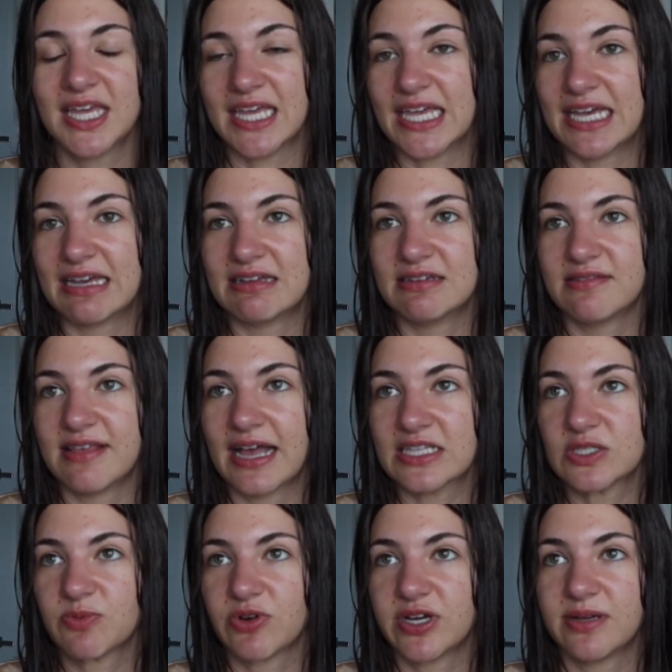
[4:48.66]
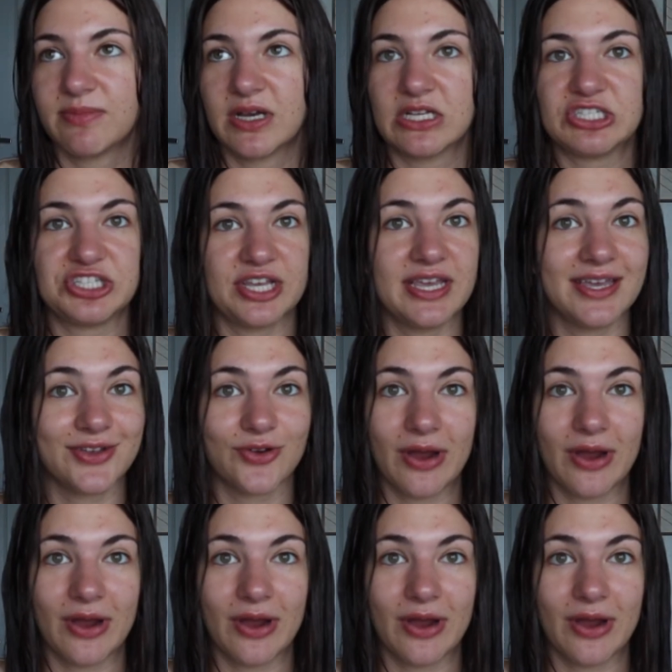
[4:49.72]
And that's pretty much it.